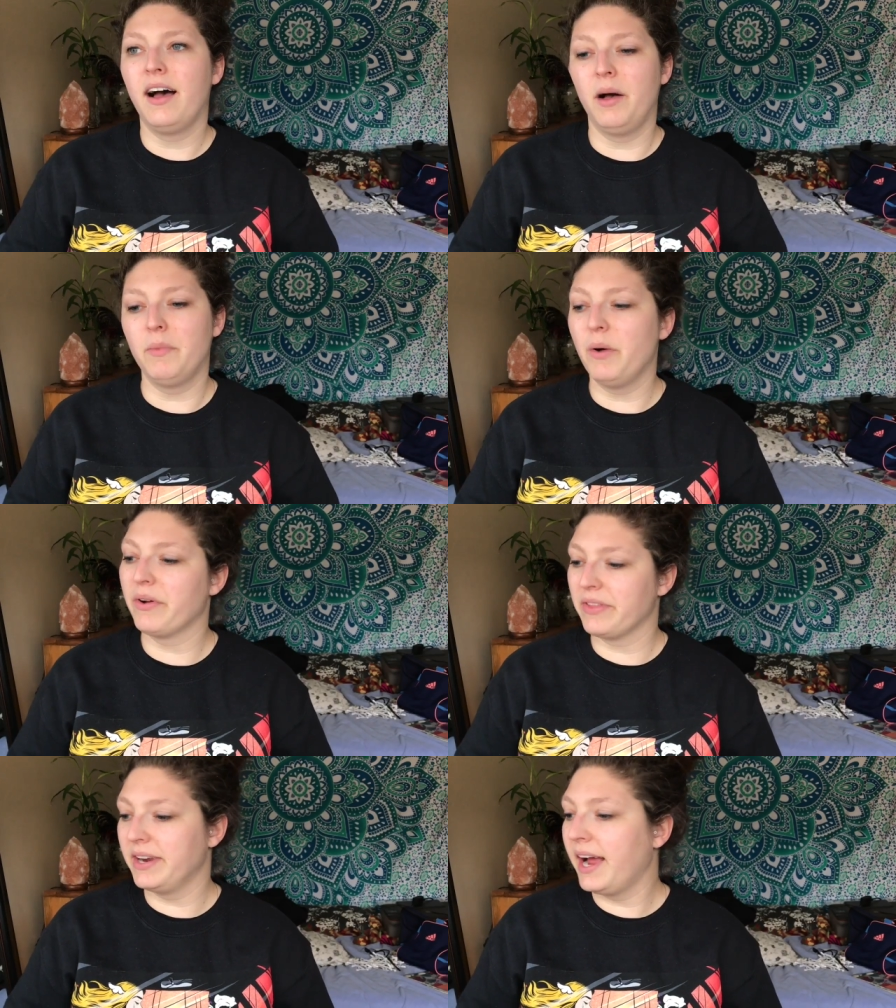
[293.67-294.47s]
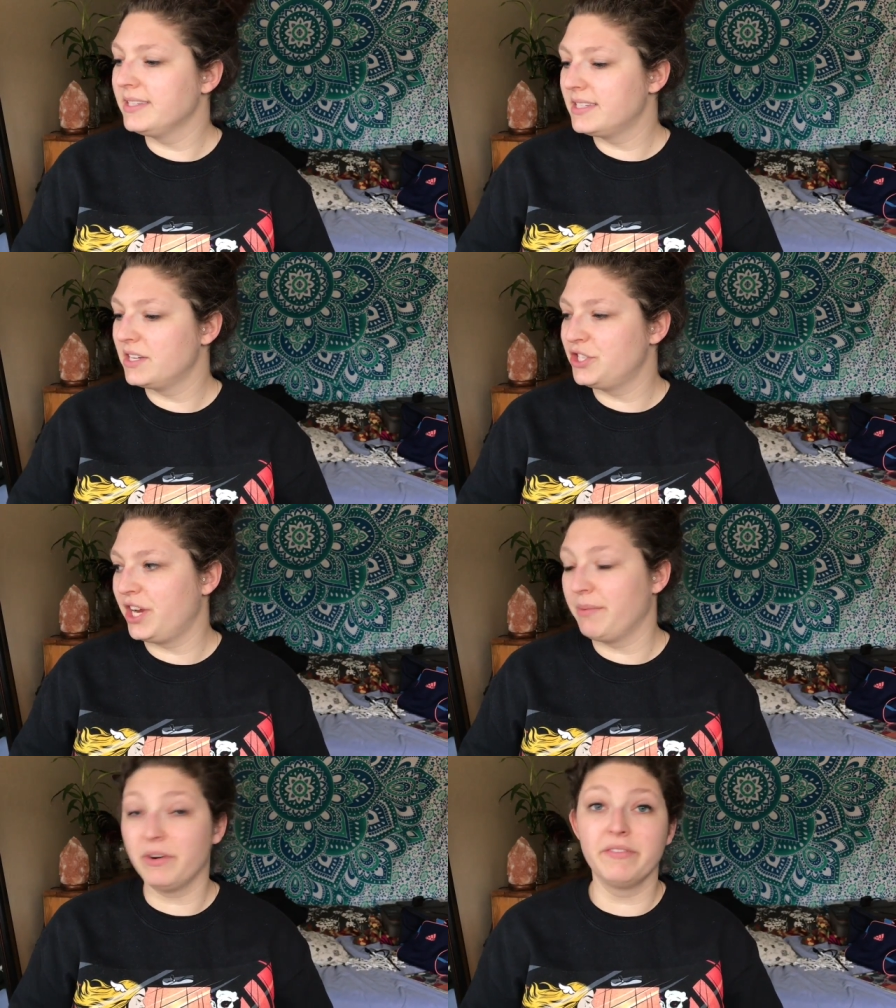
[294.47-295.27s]
I'll wear the 9 to the
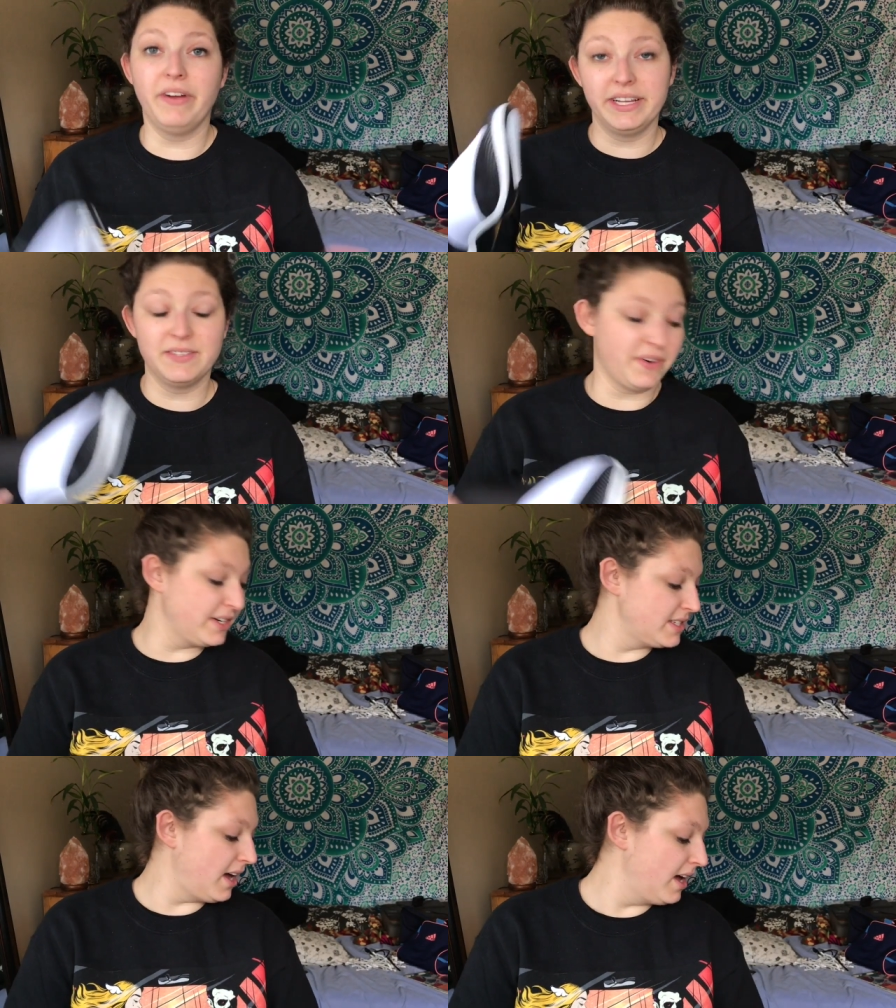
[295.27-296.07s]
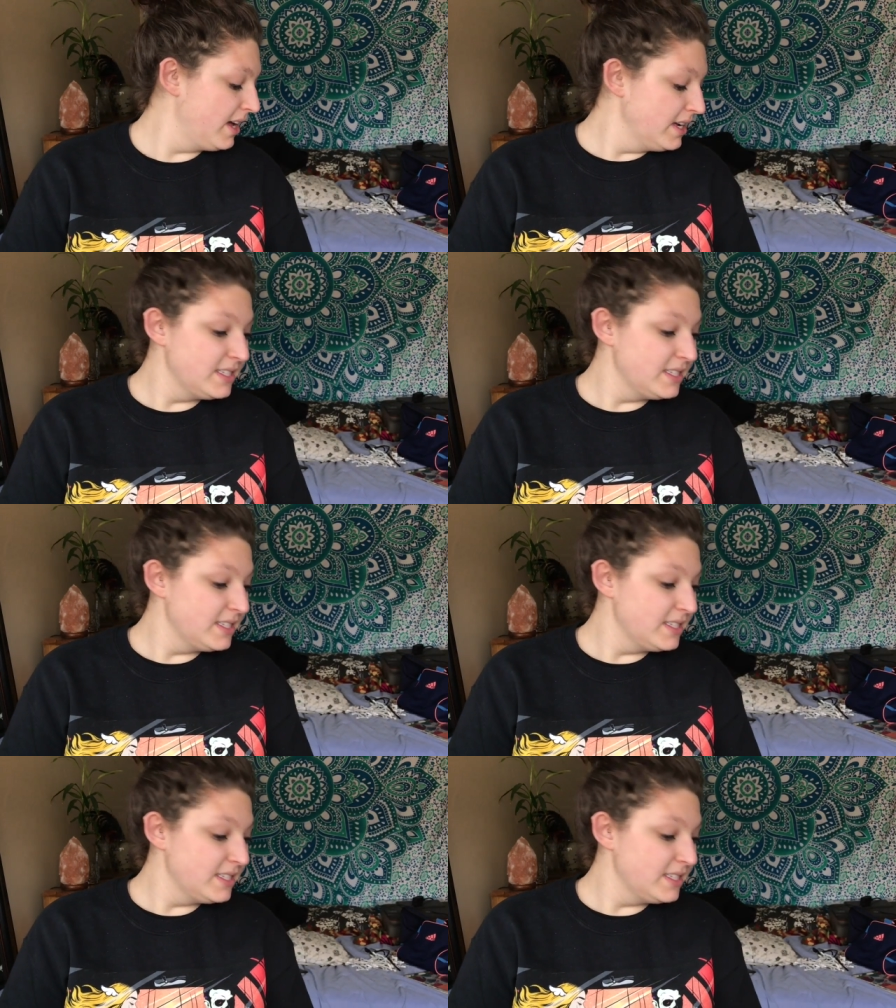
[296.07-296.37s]
gym, or vice versa.